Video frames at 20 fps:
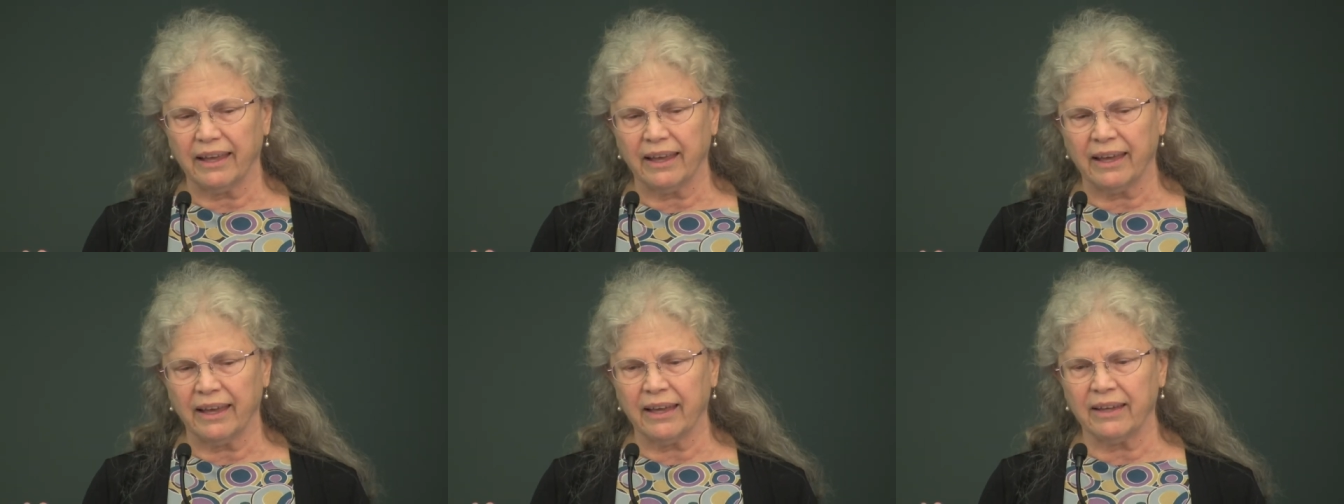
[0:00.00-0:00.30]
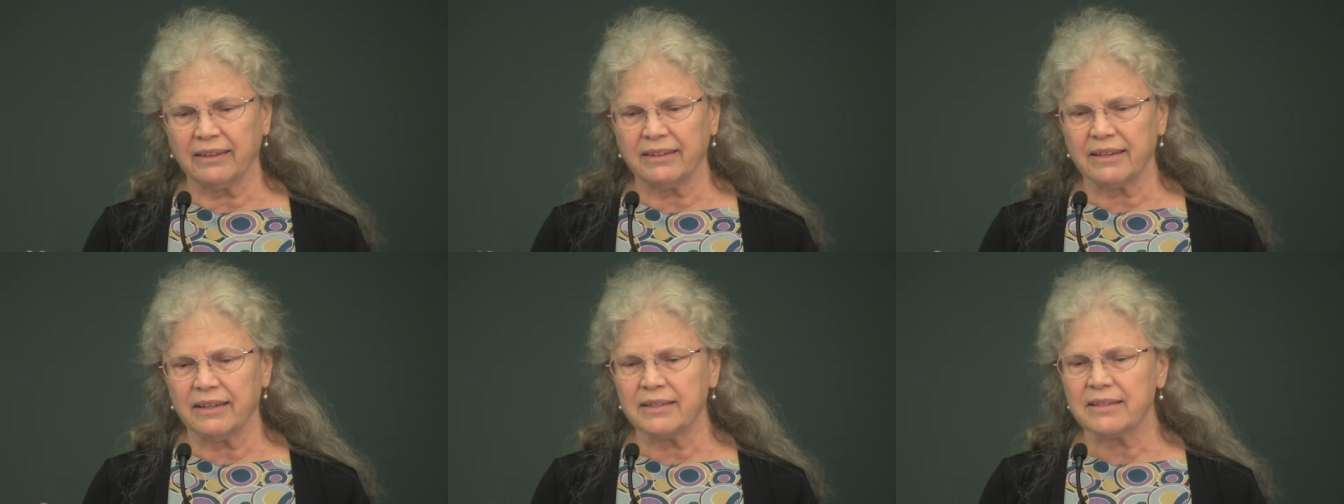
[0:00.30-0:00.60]

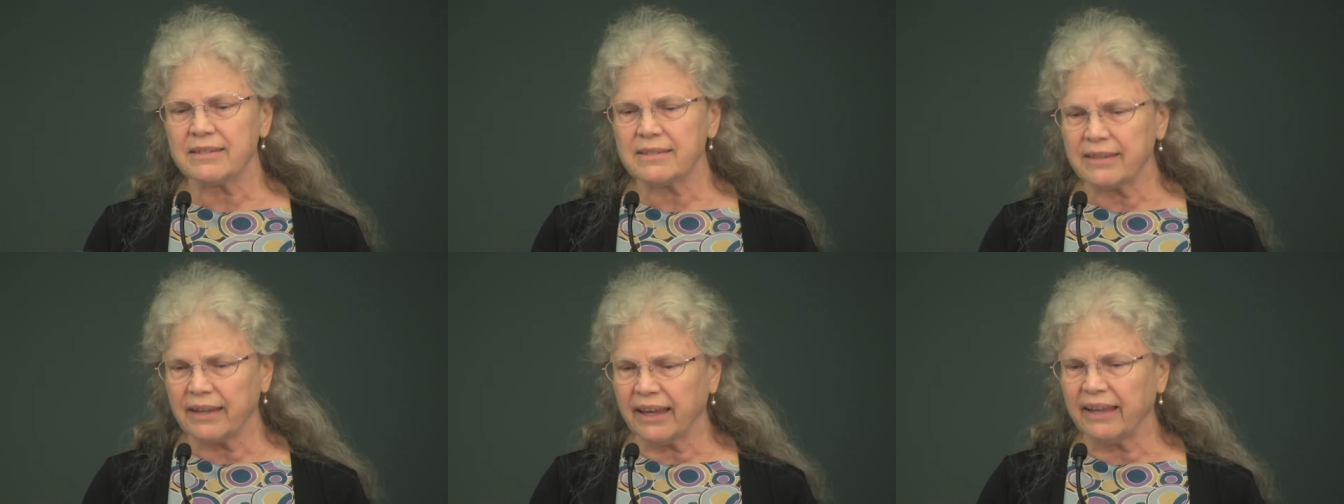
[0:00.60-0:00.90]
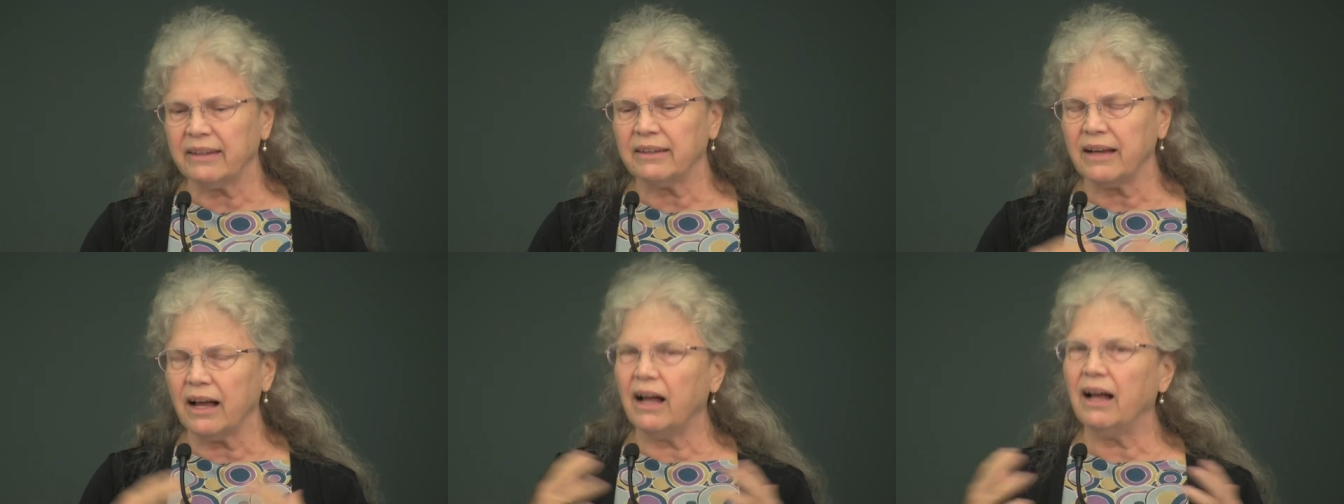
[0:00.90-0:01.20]
And it
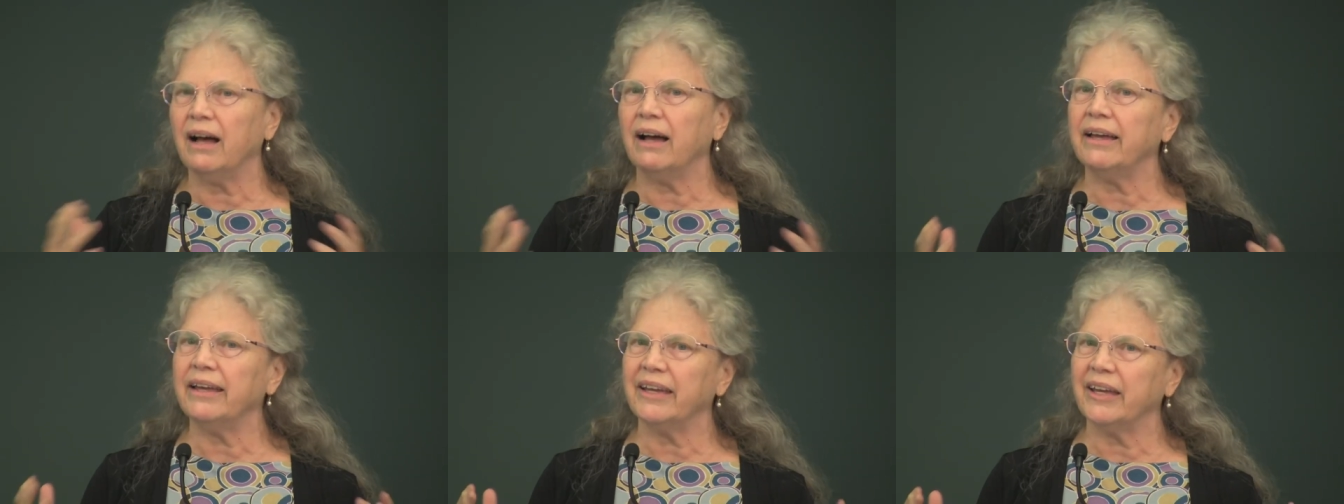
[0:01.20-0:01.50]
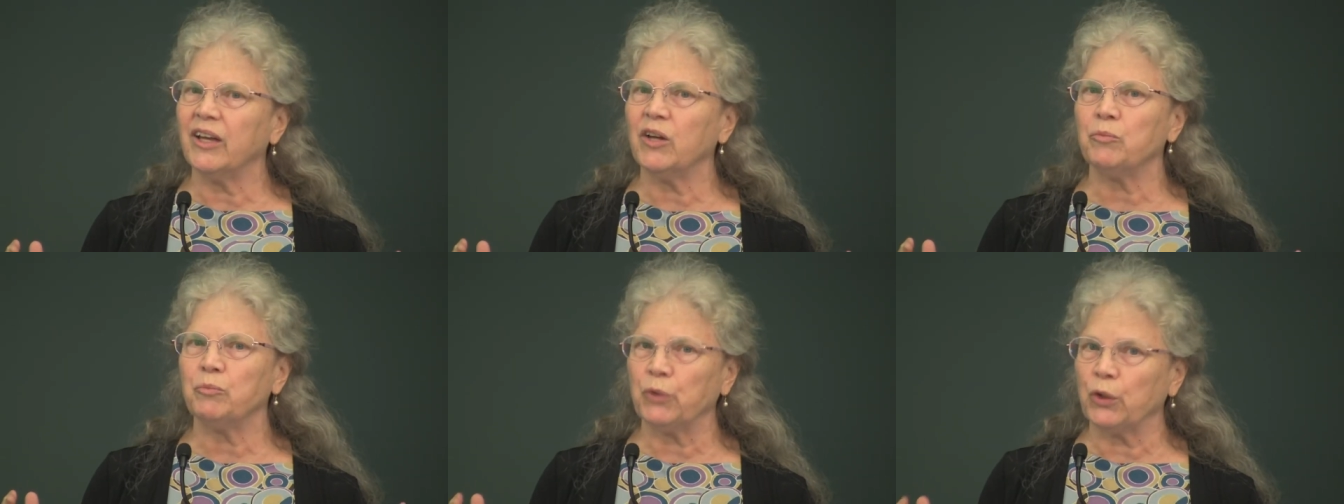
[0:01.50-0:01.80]
said, I
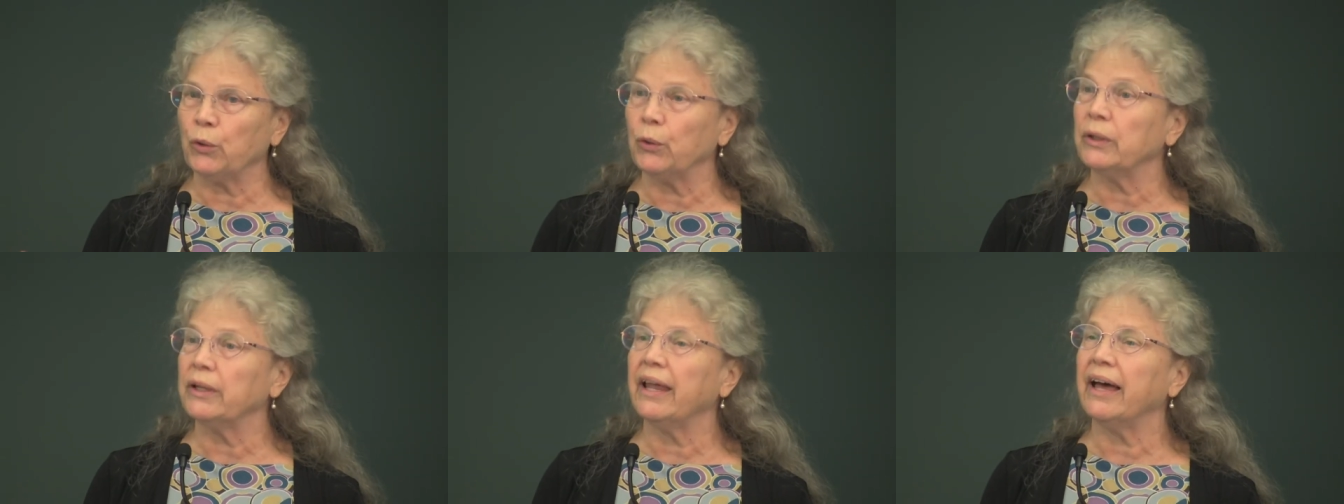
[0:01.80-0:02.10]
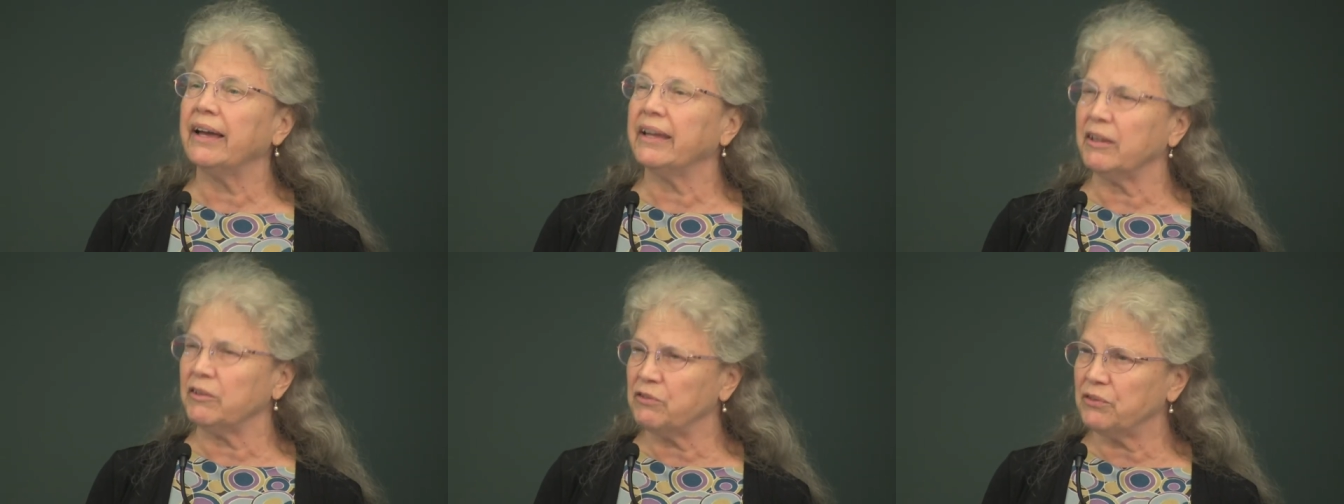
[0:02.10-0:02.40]
am your
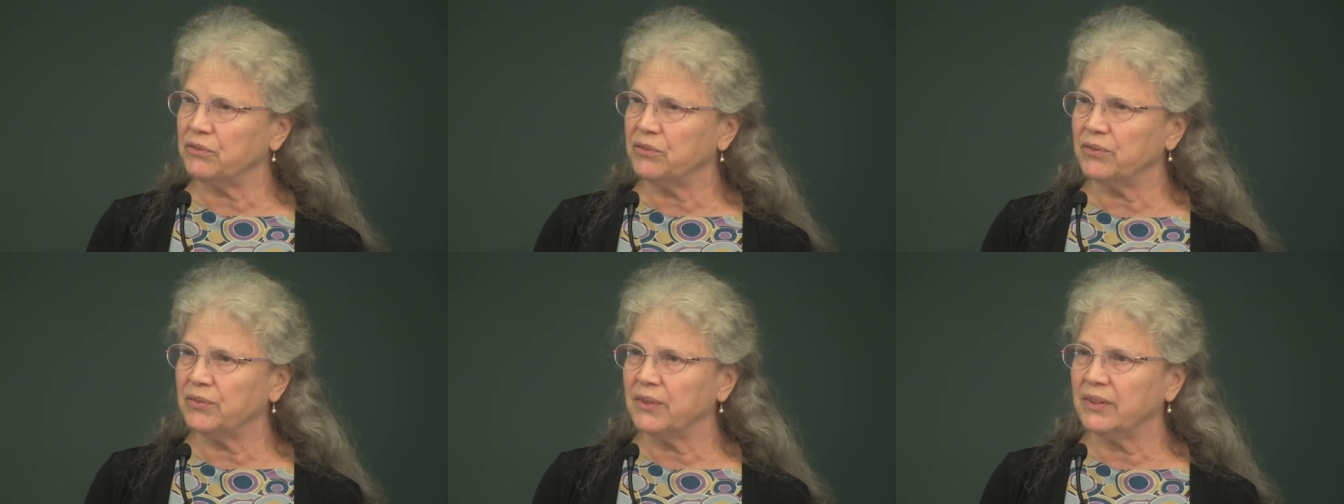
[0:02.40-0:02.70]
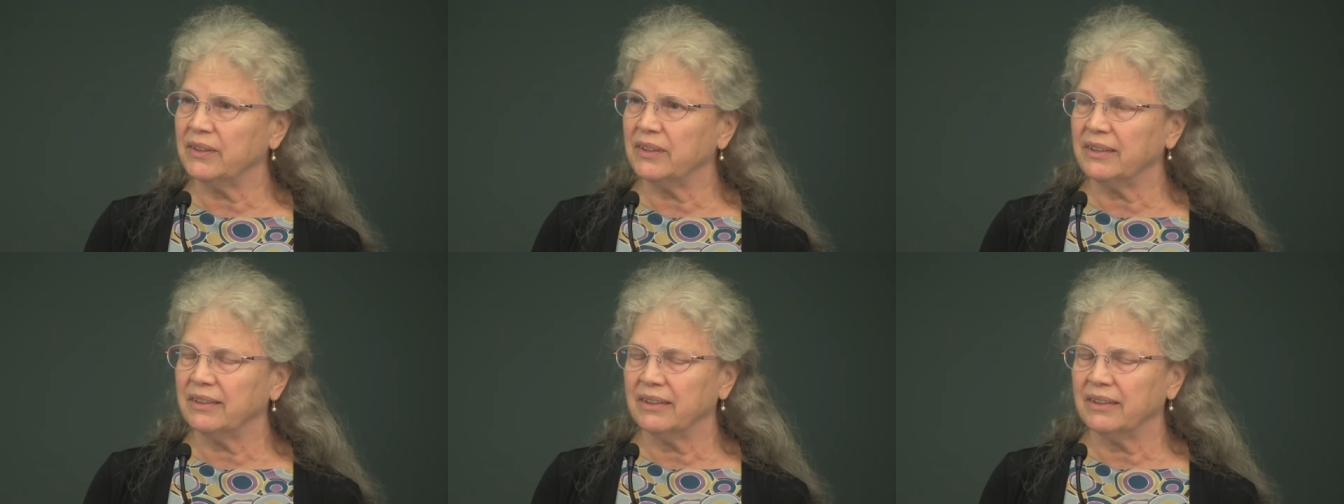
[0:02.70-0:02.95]
life.